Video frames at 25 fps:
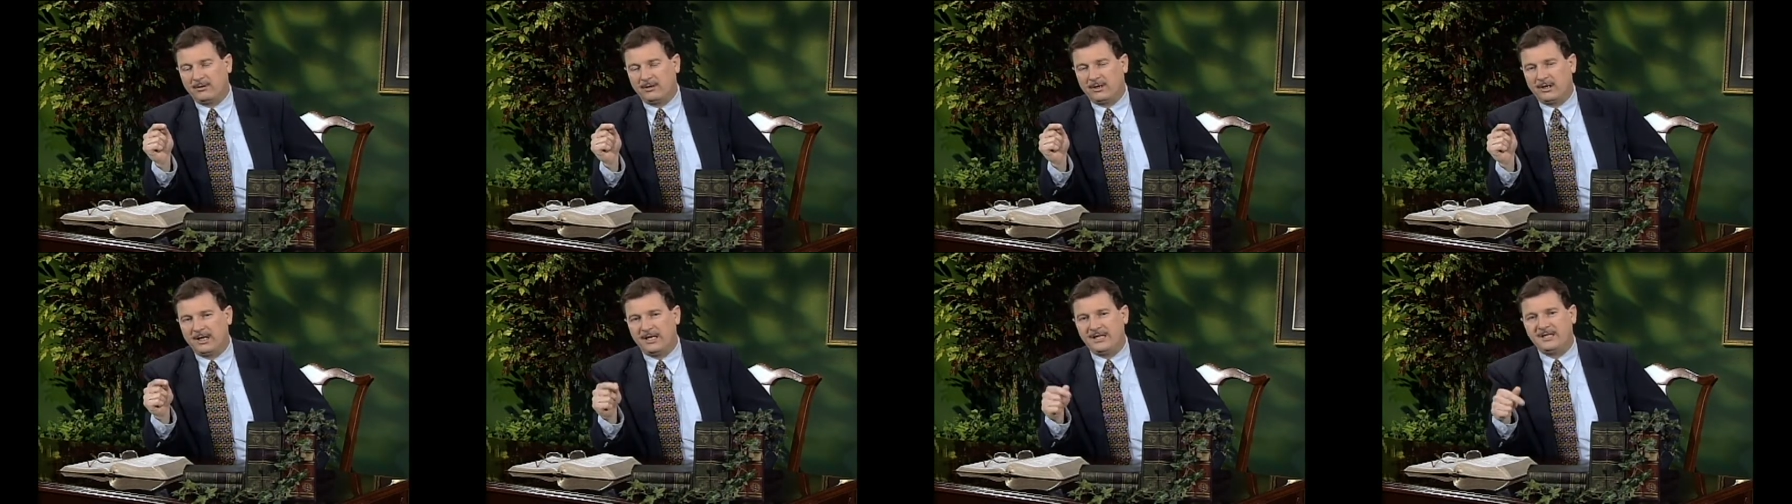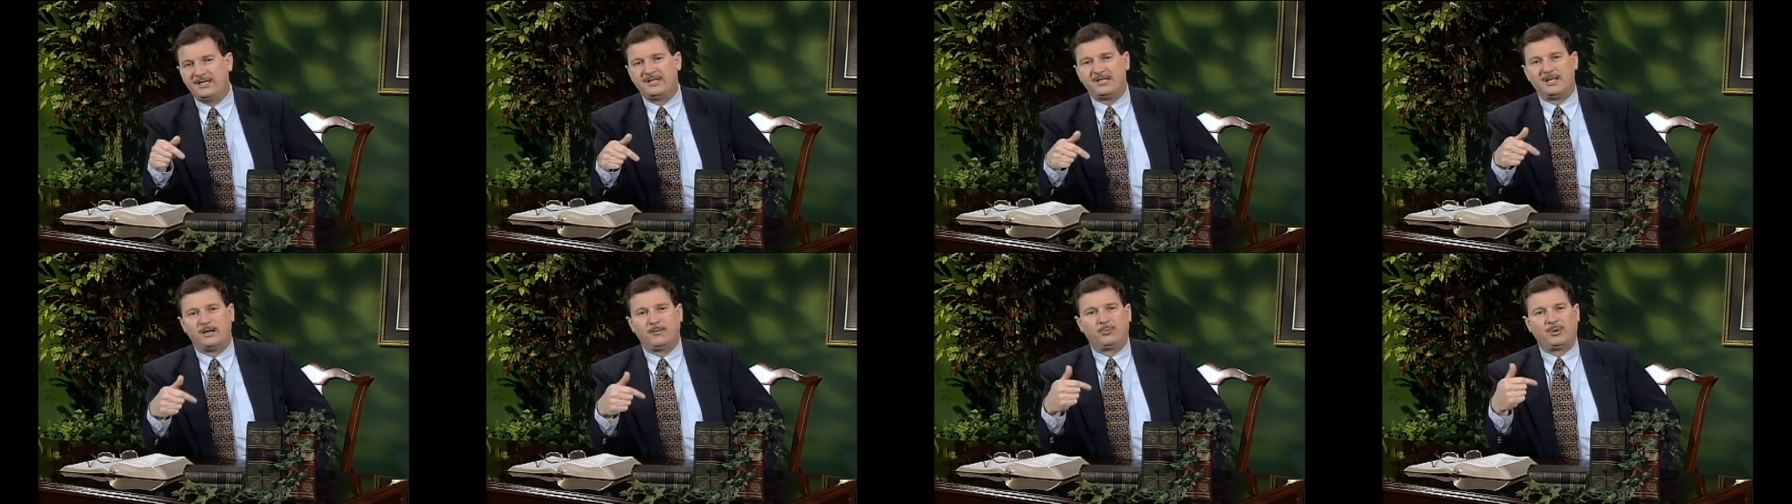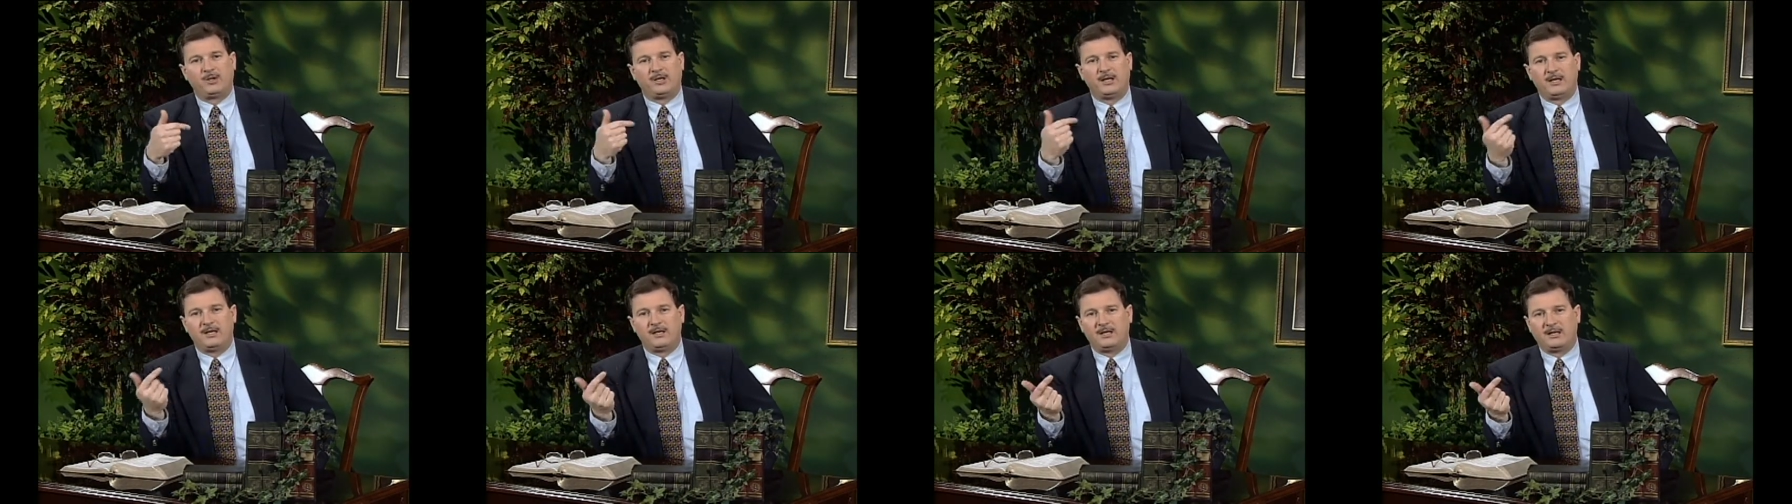He
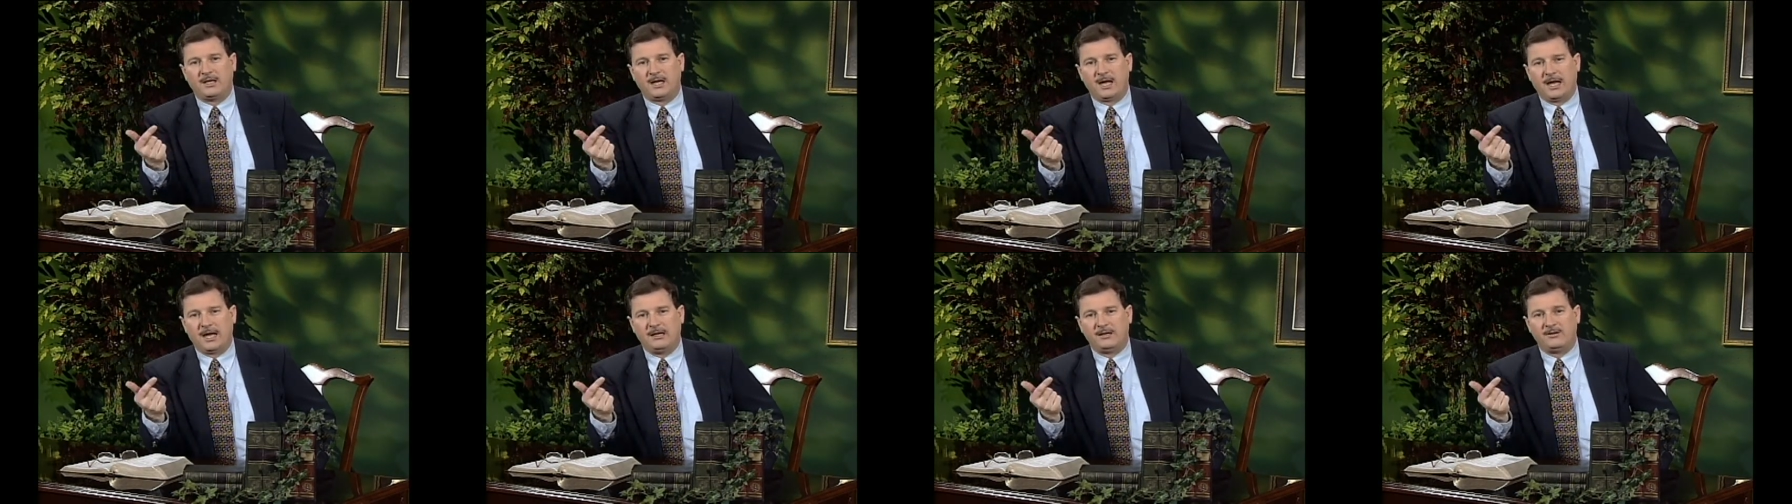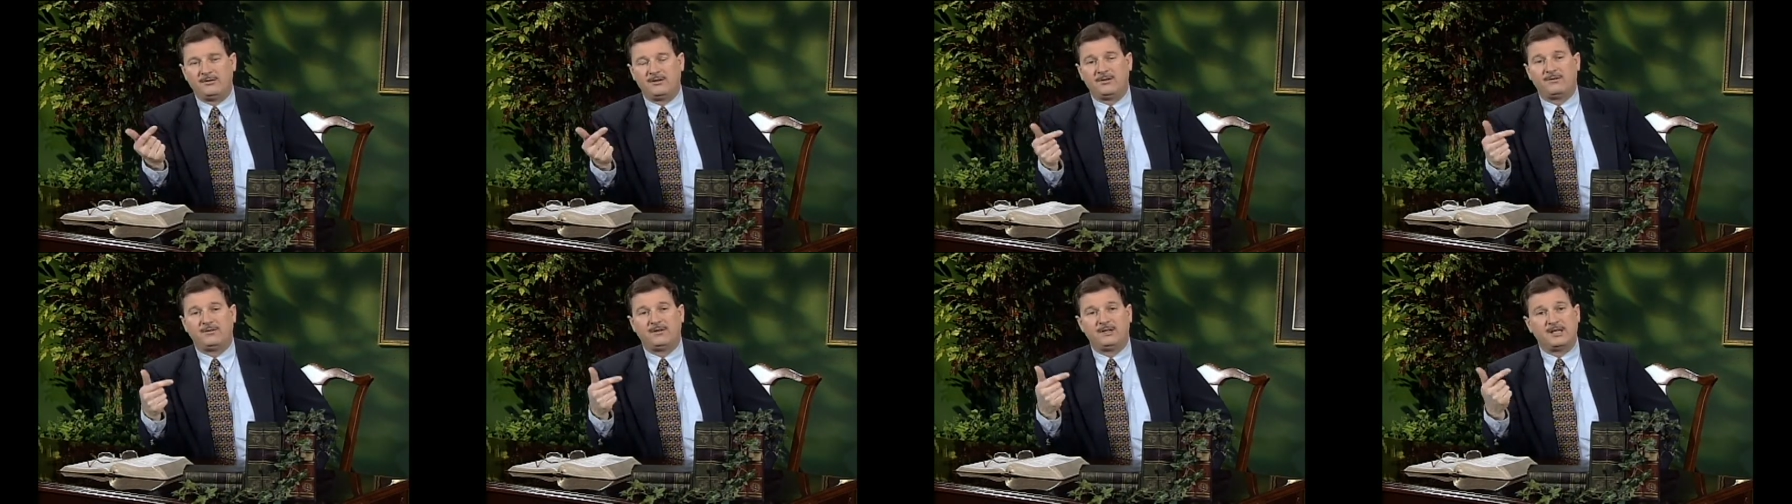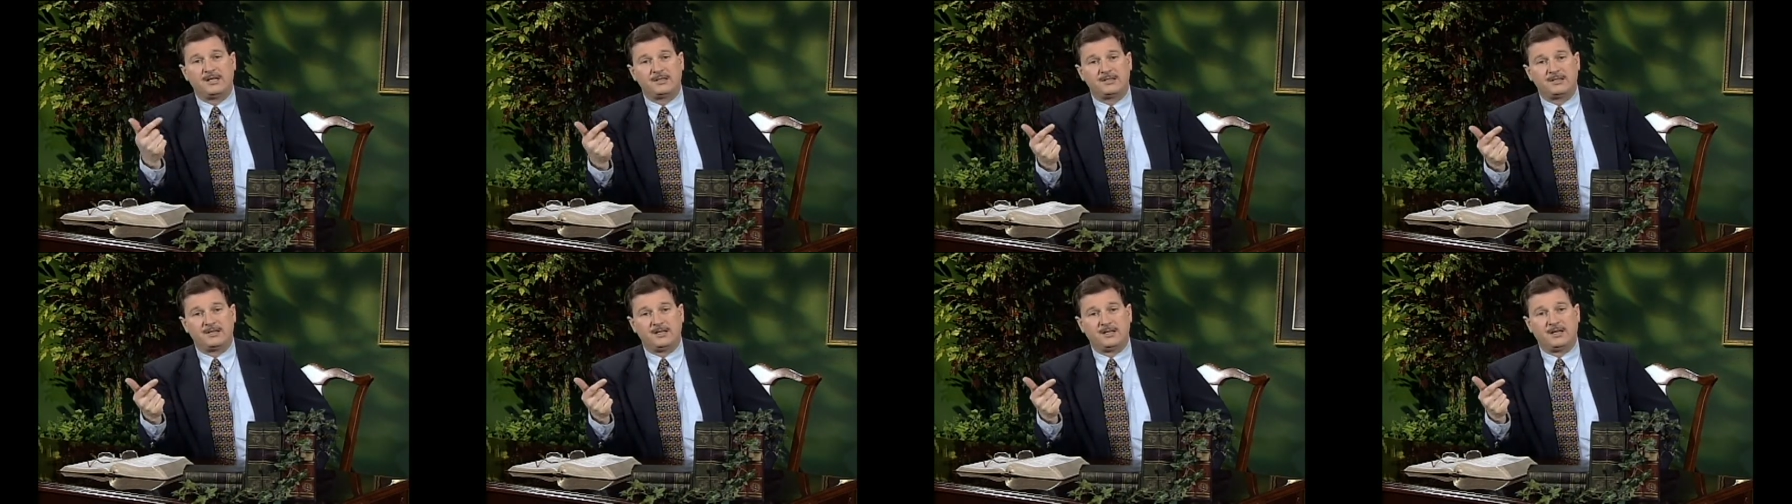simply indicated that the
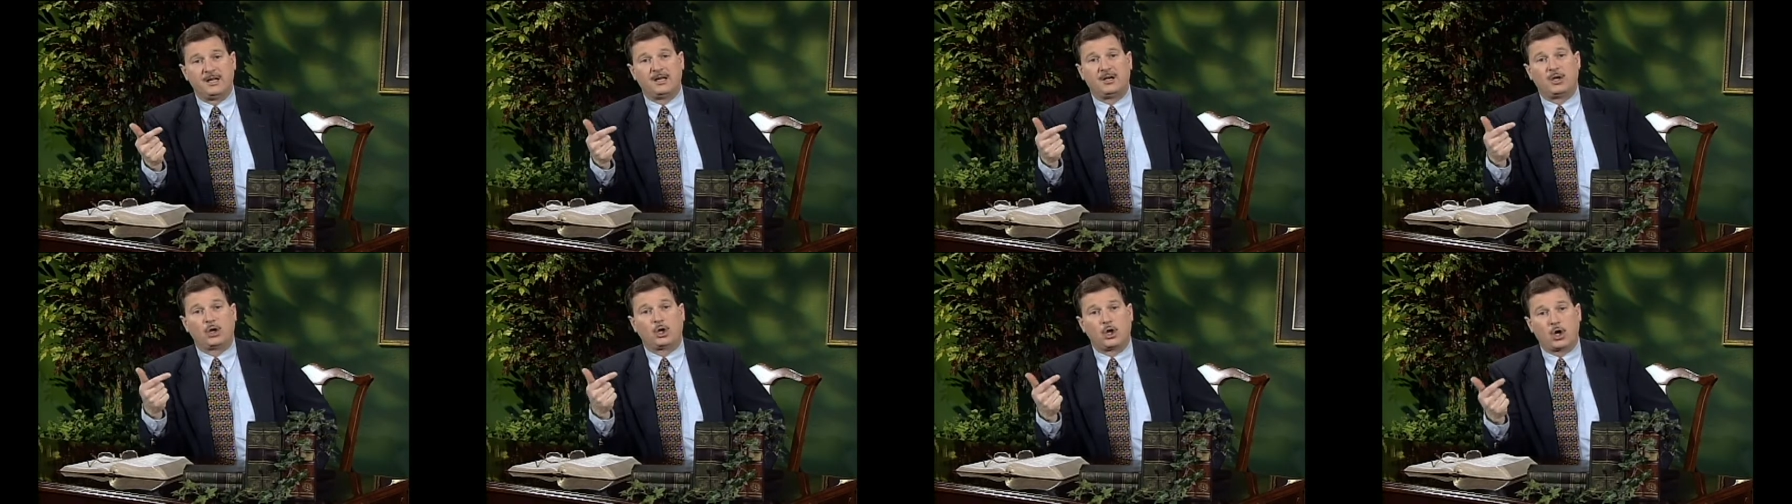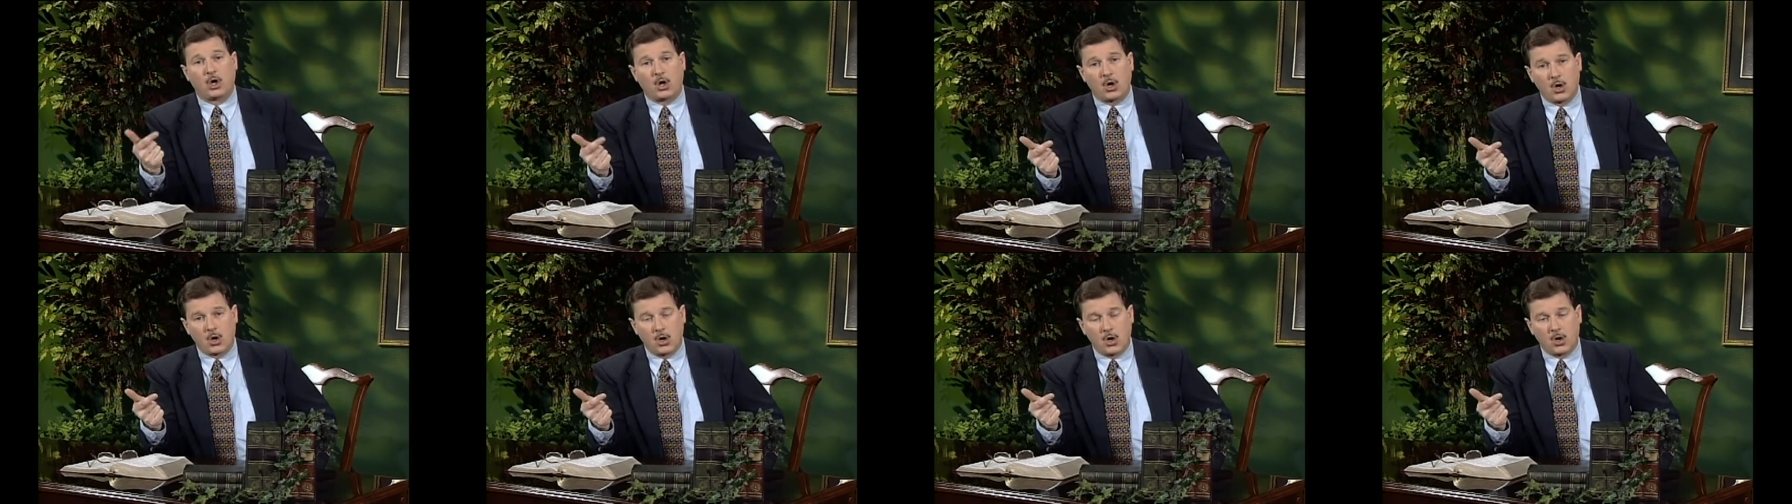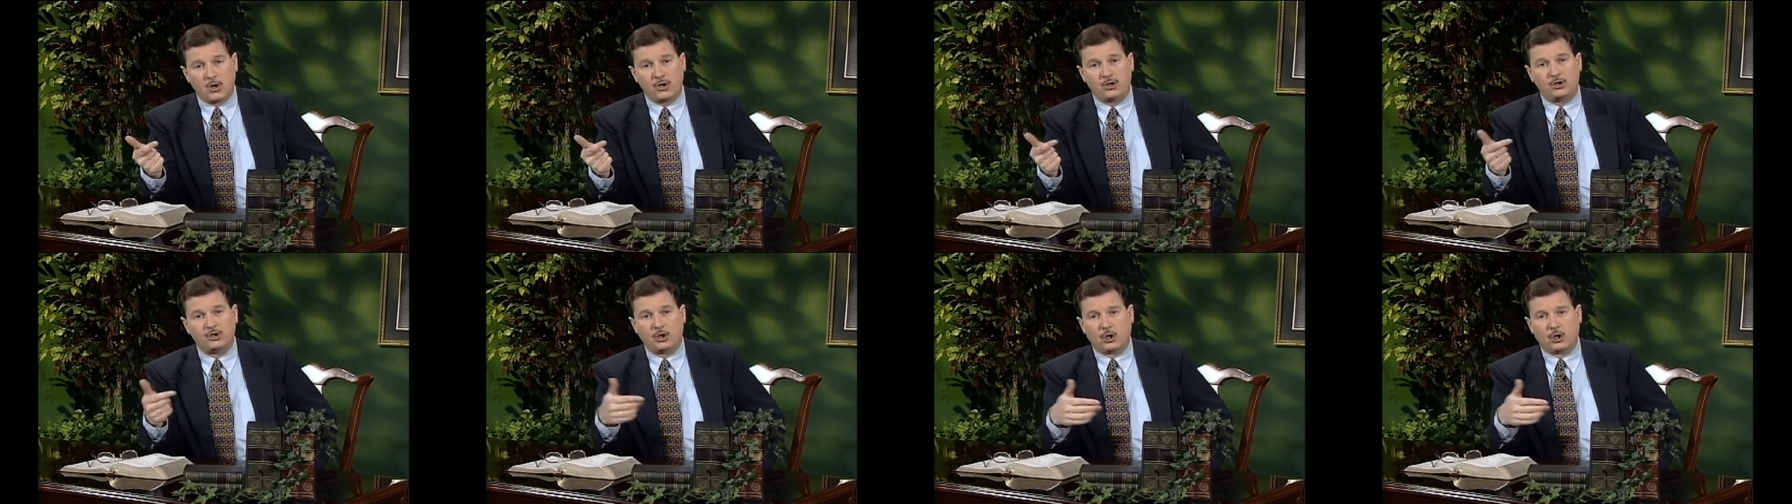incident occurred